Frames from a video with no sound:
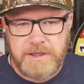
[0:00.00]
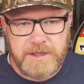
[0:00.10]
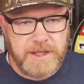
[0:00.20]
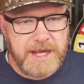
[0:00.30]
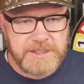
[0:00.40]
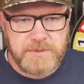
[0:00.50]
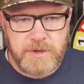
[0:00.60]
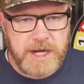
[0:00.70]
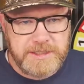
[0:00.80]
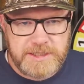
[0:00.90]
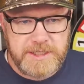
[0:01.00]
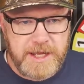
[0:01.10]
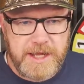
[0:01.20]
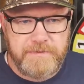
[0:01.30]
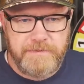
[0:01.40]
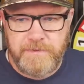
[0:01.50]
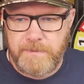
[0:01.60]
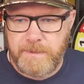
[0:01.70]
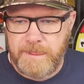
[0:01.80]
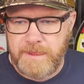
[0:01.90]
They got some great stuff.
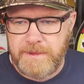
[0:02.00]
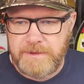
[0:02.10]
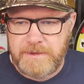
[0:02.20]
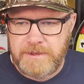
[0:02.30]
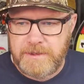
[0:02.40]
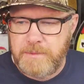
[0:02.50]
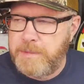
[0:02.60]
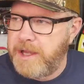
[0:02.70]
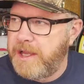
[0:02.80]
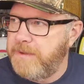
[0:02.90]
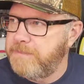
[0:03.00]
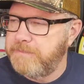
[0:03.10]
But